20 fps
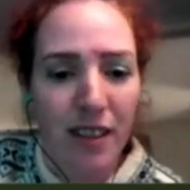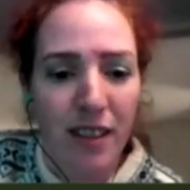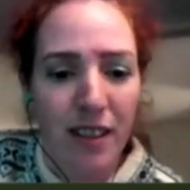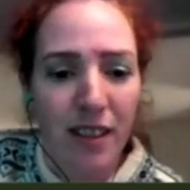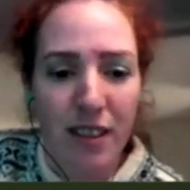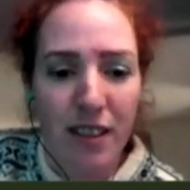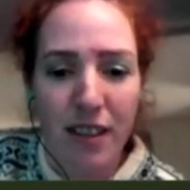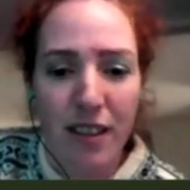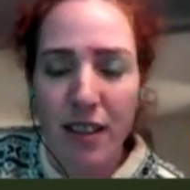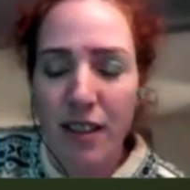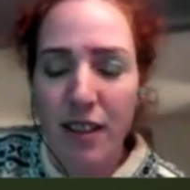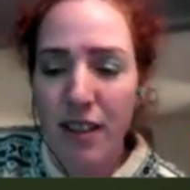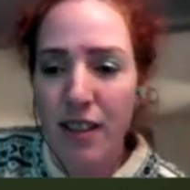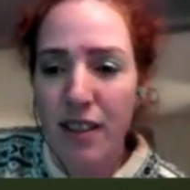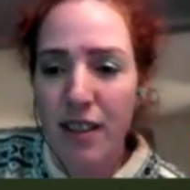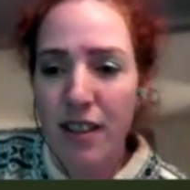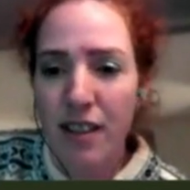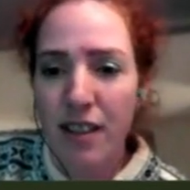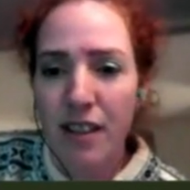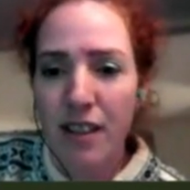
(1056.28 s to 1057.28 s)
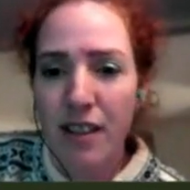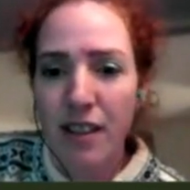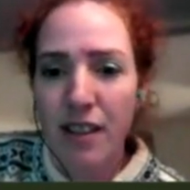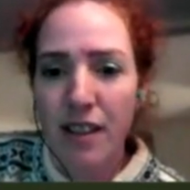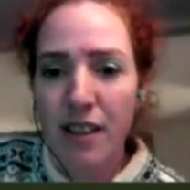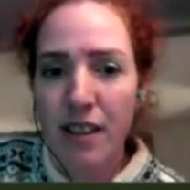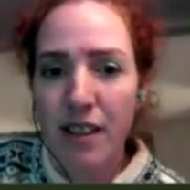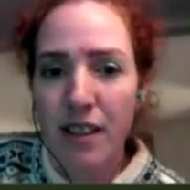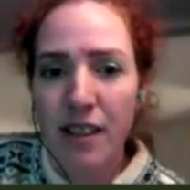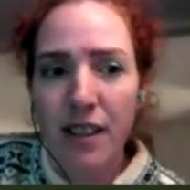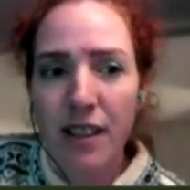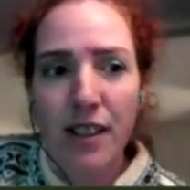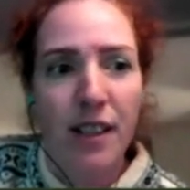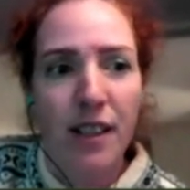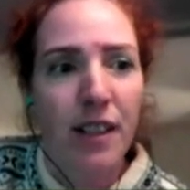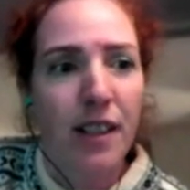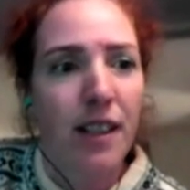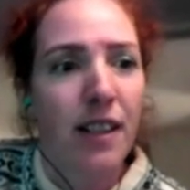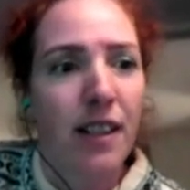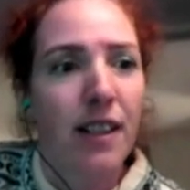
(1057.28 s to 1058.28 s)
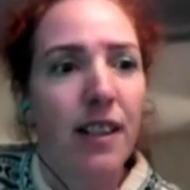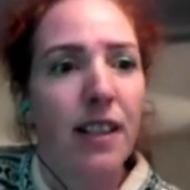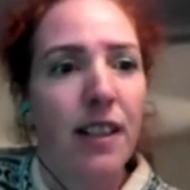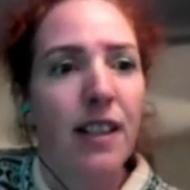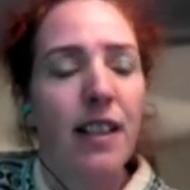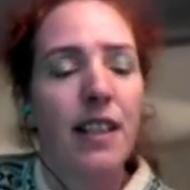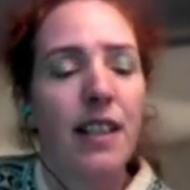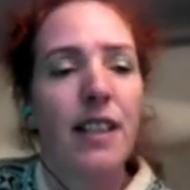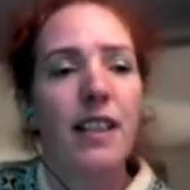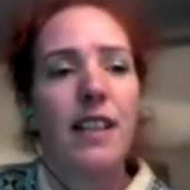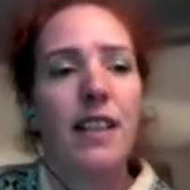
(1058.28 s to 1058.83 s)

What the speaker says: Nobody speaks.